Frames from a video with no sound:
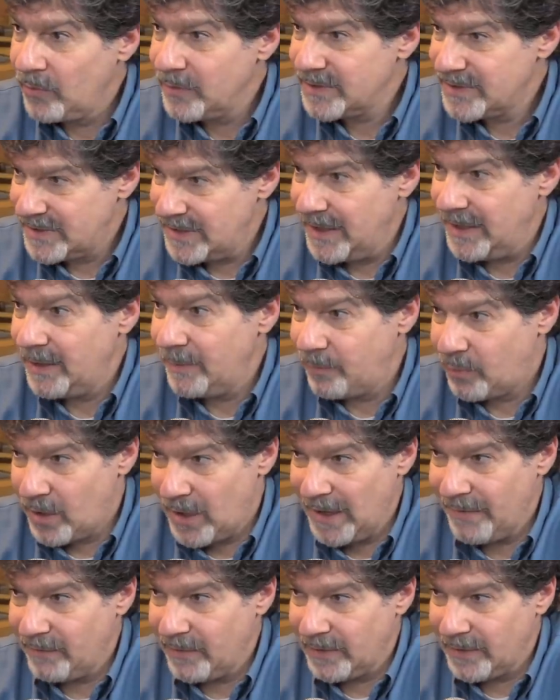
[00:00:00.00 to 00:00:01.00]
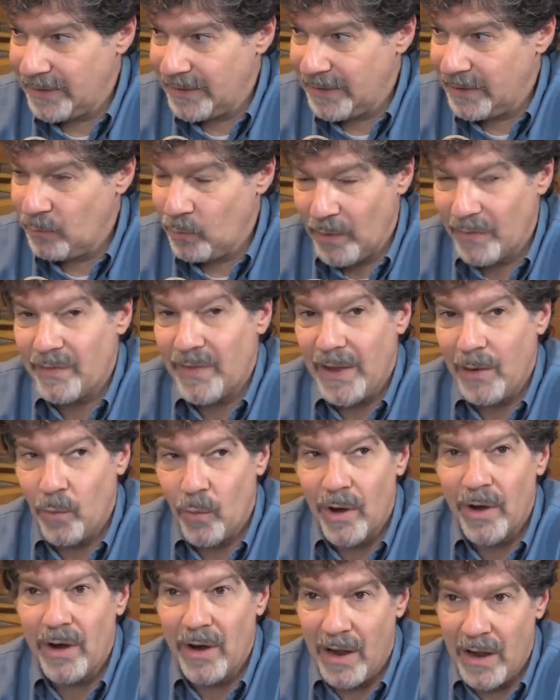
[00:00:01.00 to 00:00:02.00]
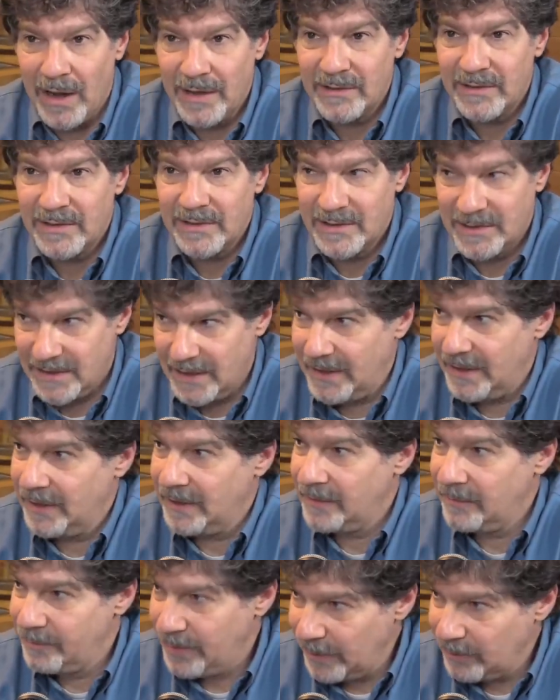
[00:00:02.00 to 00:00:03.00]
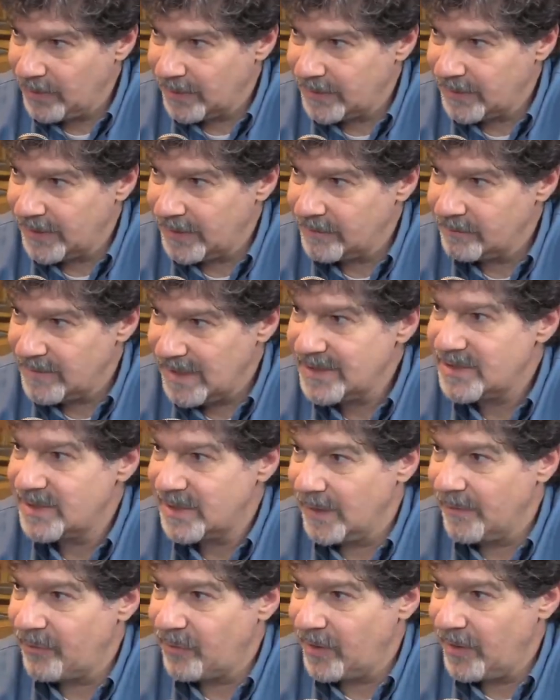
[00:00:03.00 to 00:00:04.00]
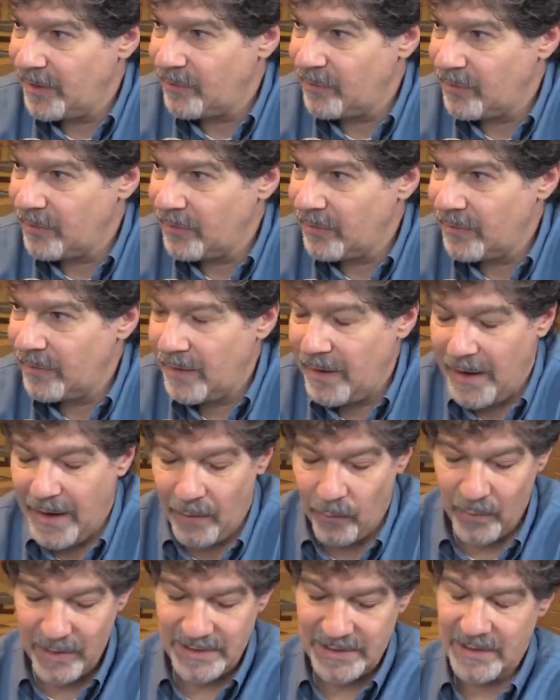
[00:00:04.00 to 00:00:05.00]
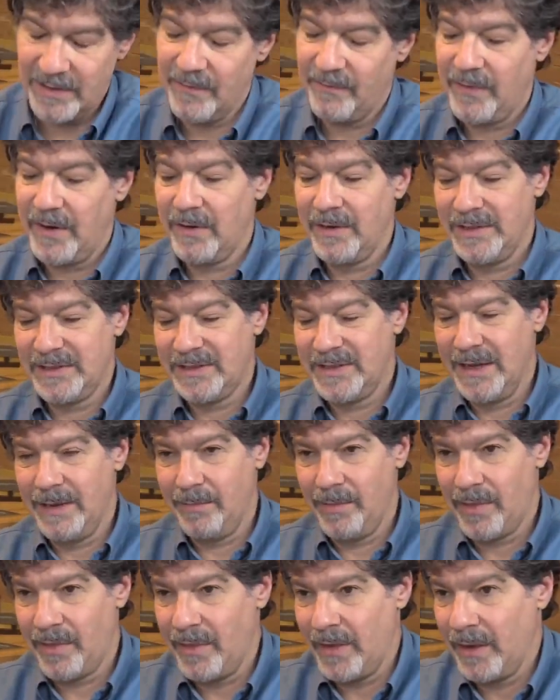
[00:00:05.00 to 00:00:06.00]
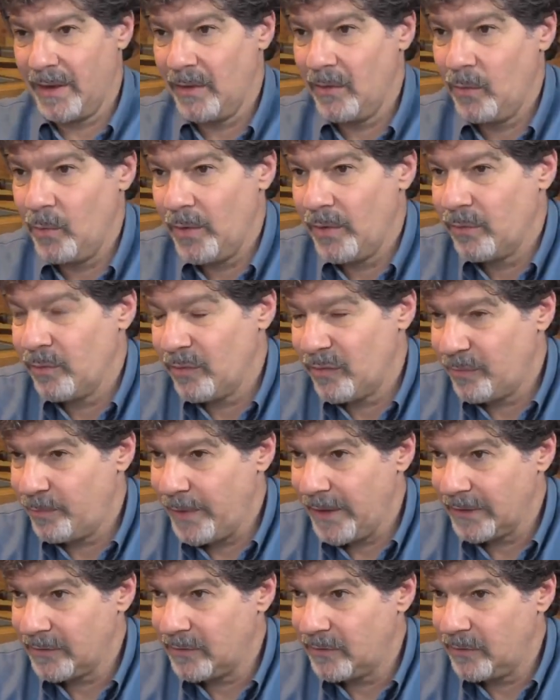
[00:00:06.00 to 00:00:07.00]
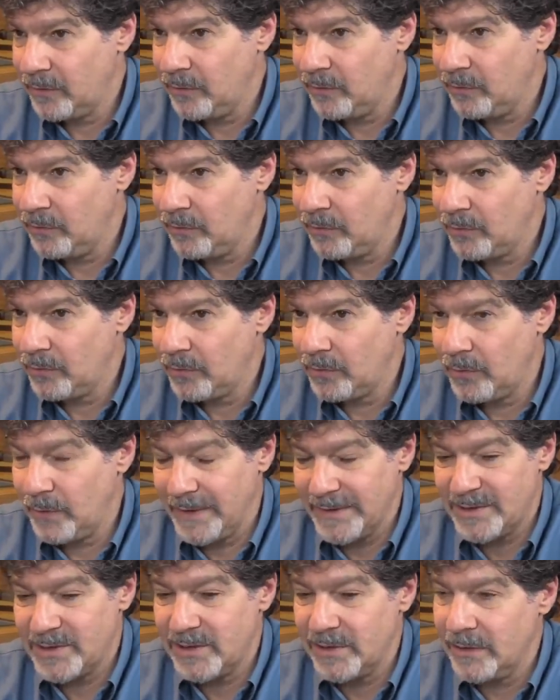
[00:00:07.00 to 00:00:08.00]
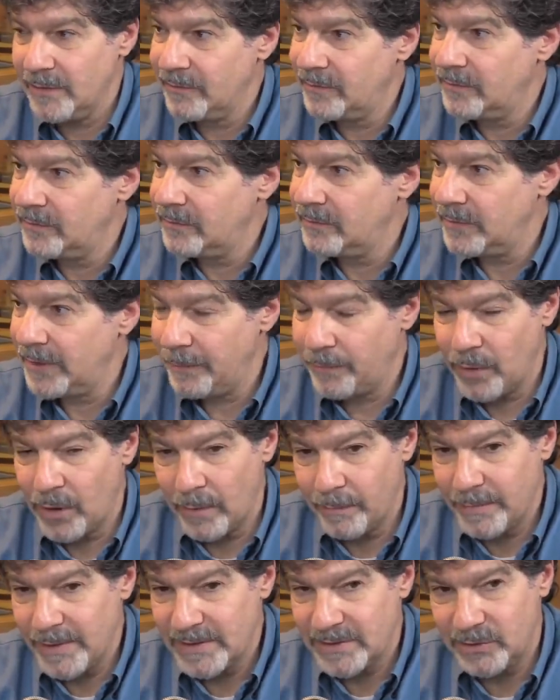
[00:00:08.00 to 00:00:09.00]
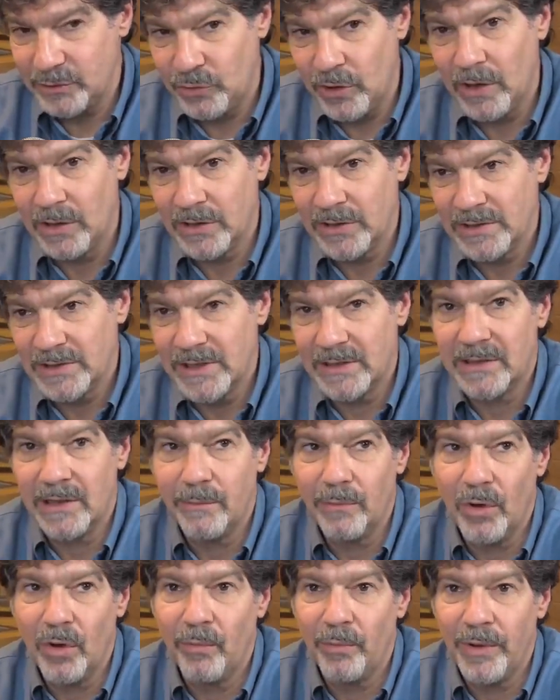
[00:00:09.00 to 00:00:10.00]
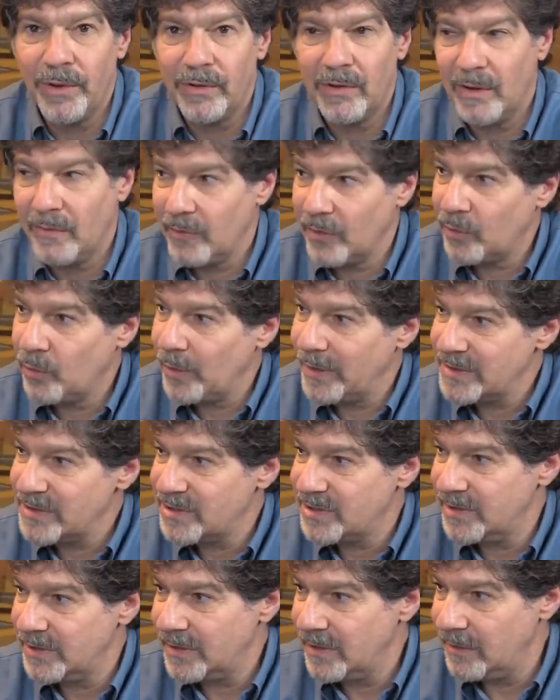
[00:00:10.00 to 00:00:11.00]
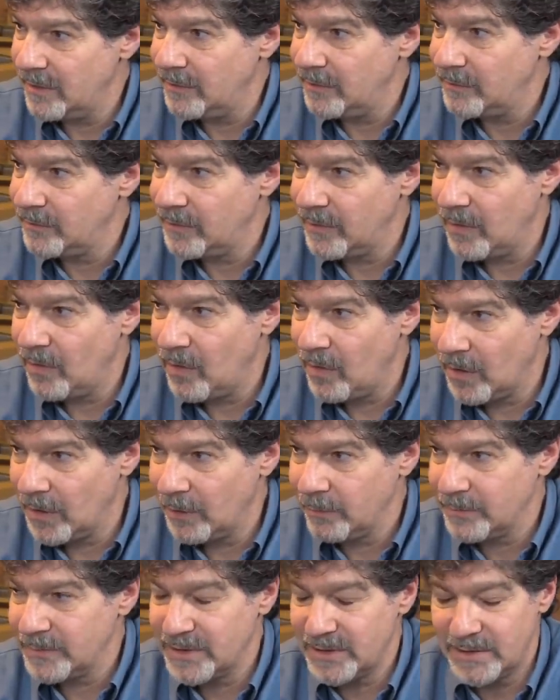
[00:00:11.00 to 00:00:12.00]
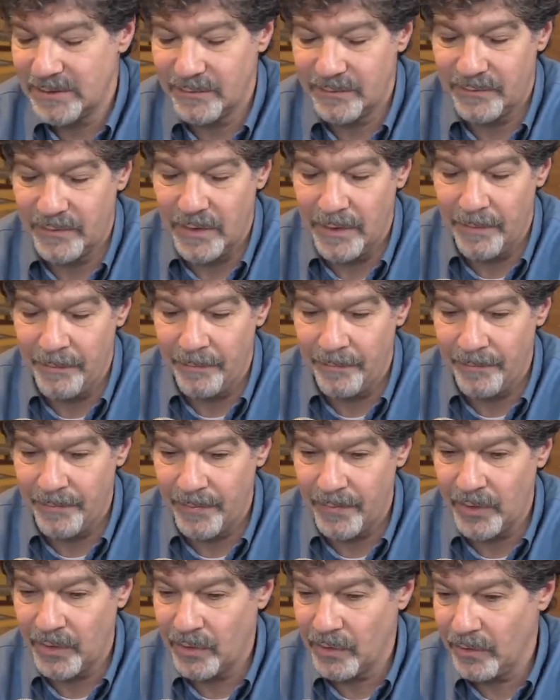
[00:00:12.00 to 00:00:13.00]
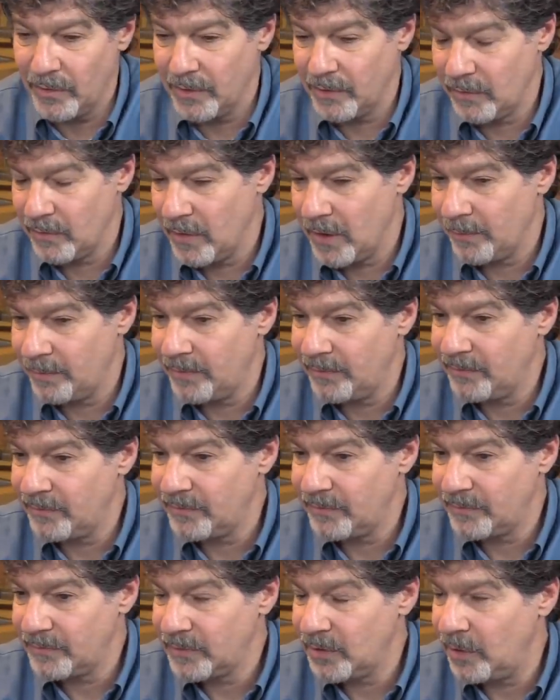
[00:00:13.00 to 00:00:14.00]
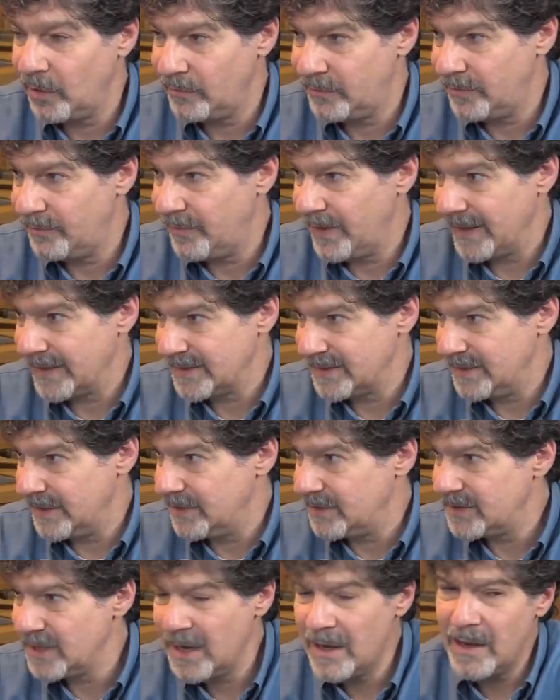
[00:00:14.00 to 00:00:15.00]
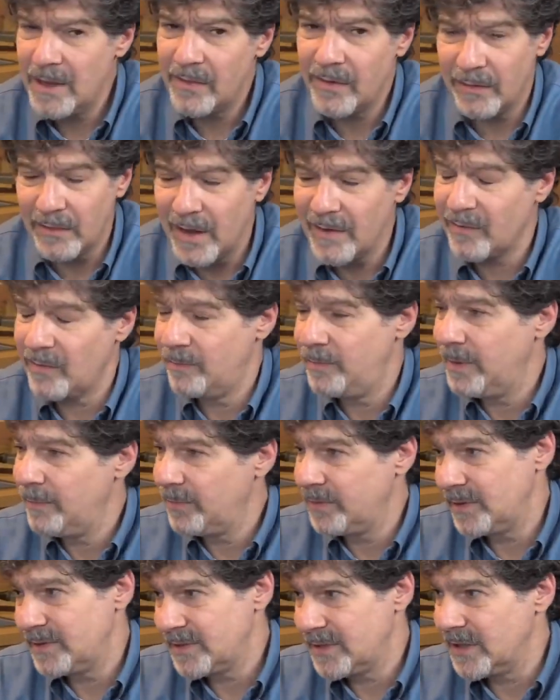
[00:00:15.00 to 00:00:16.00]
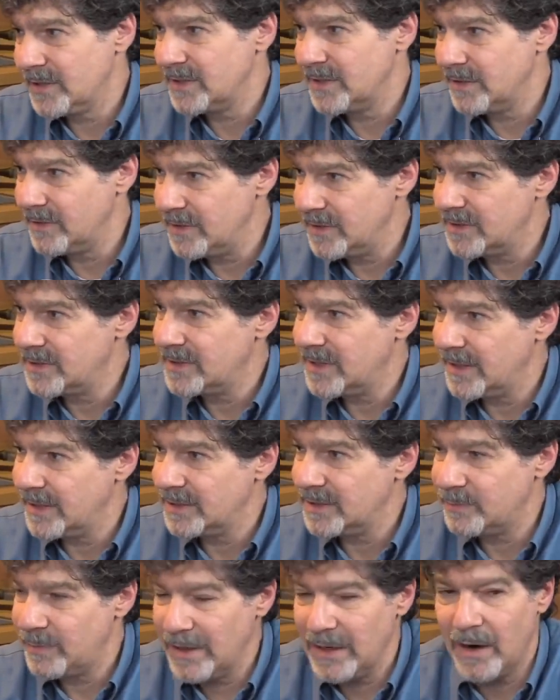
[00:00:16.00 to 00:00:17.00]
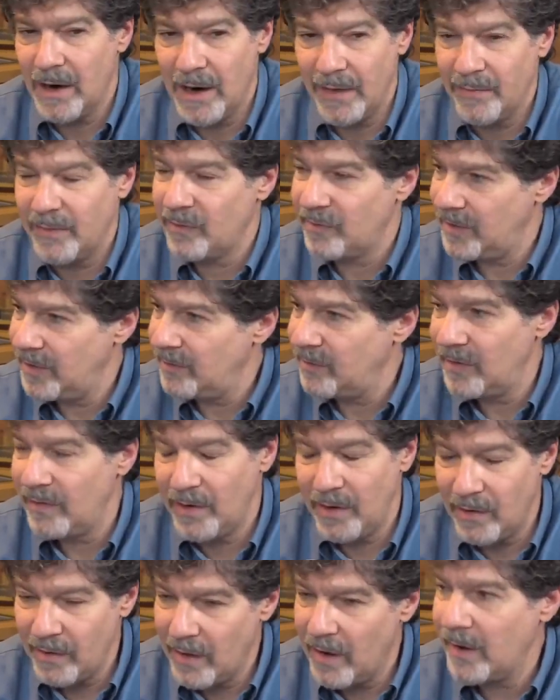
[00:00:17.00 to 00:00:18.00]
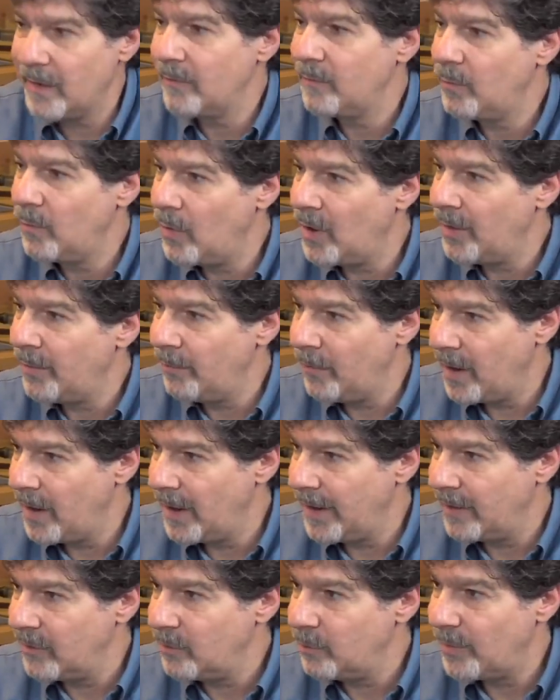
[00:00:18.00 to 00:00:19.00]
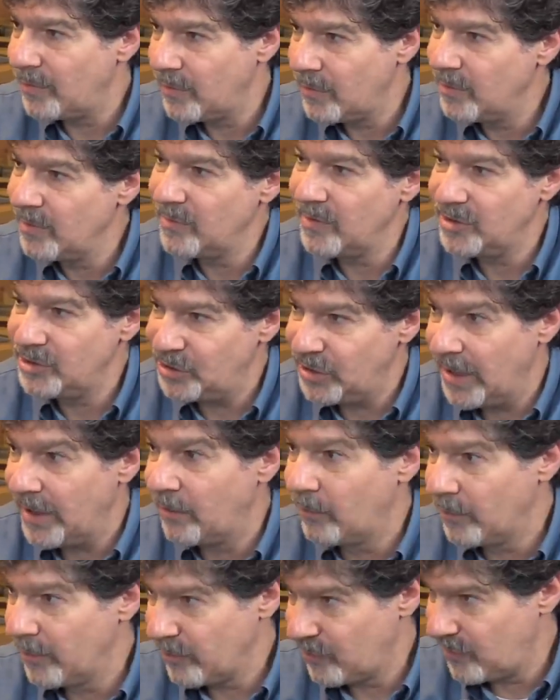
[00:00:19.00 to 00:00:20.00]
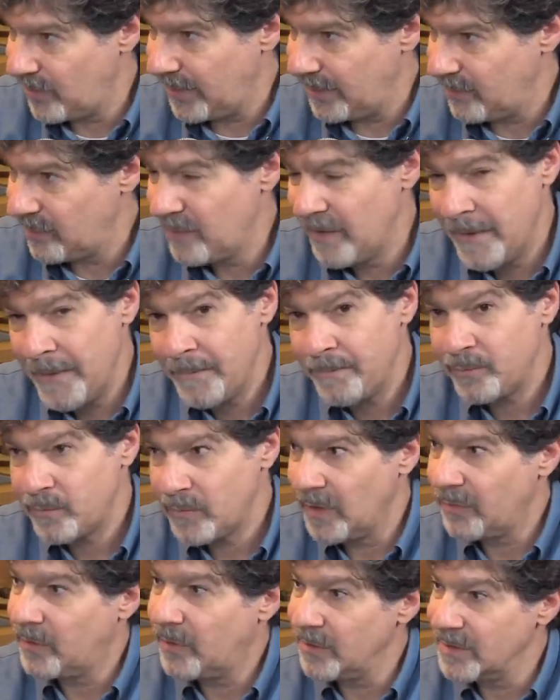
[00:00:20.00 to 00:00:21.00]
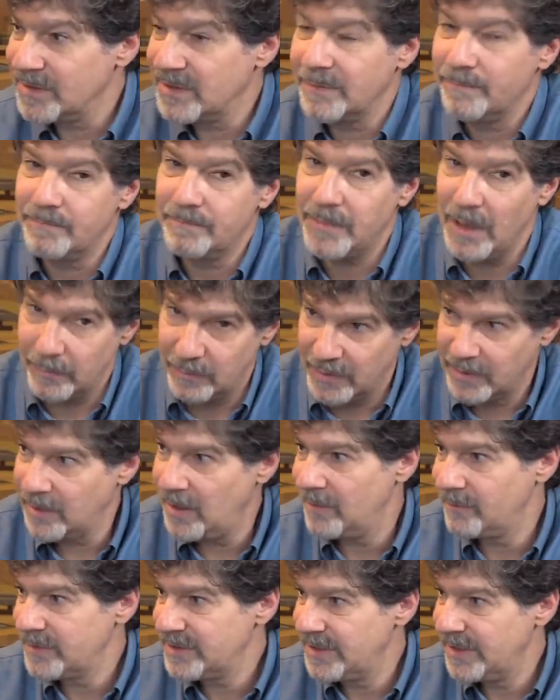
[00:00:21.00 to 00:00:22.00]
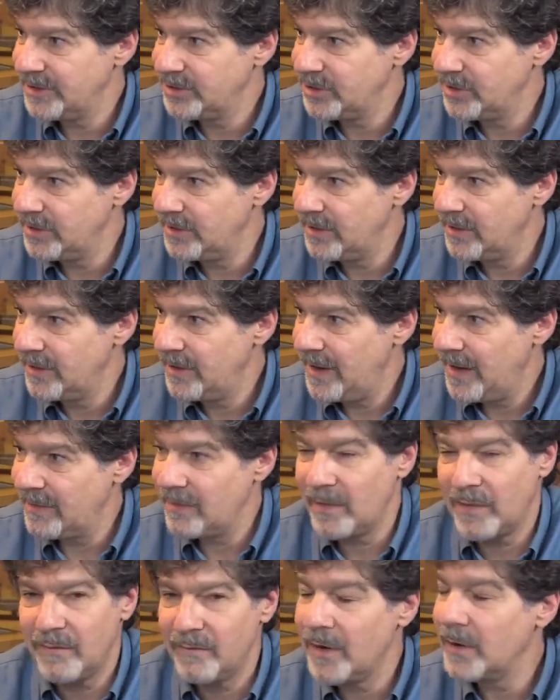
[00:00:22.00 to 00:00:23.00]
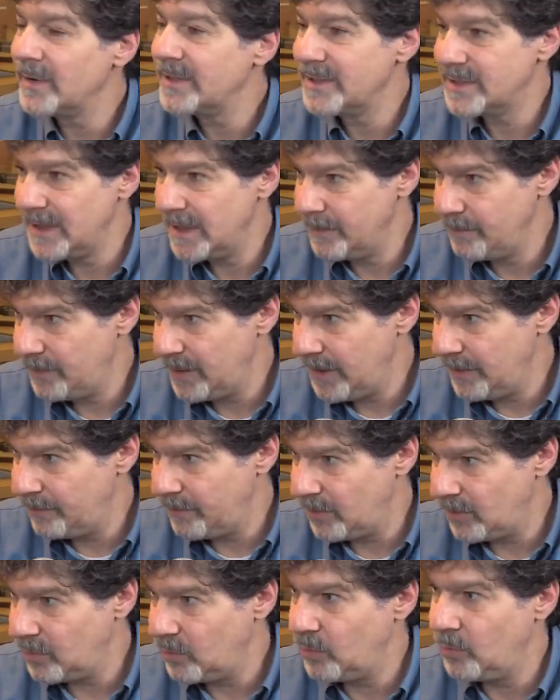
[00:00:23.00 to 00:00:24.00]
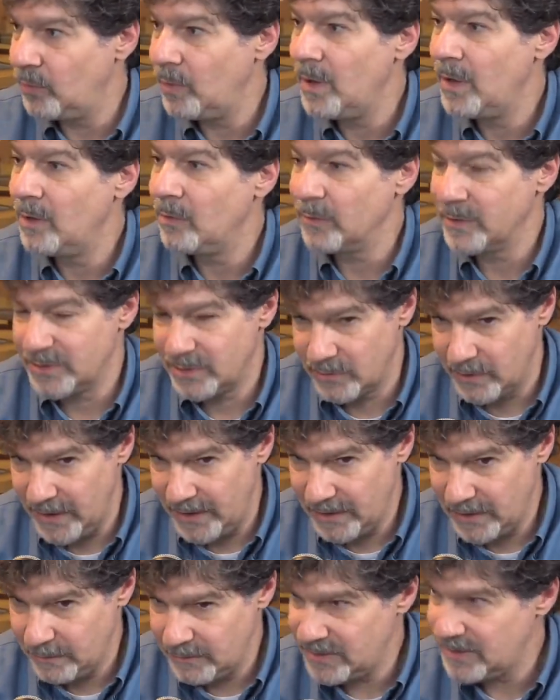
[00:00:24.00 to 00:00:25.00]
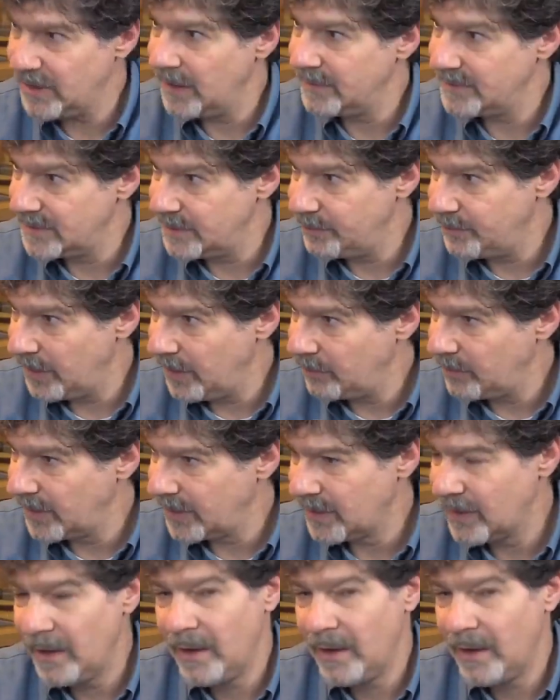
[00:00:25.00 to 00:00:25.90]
said privately what they were not saying publicly. They self-censored. And we see the very same thing with respect to question of repurposed drugs at the moment and the question of harms from the current crop of COVID vaccines. There are lots of people discussing these things behind the scenes, and they're not of one mind. But there is a general sense that there is a public conversation, and that the very same people who restrain themselves in public